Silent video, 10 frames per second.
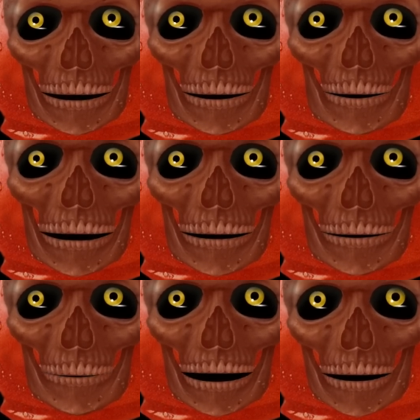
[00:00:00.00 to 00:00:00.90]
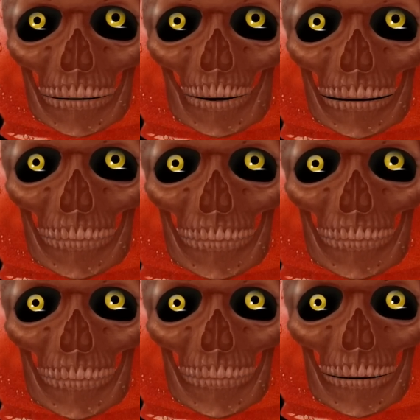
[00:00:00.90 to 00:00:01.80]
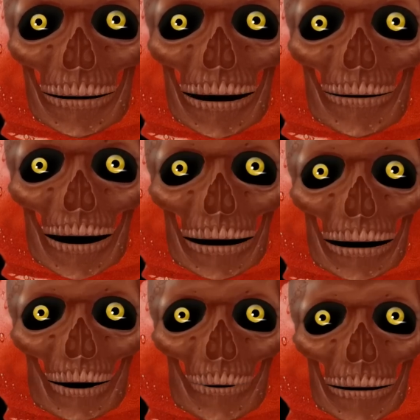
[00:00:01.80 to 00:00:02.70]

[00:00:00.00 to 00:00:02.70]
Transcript: to defend themselves? I find this an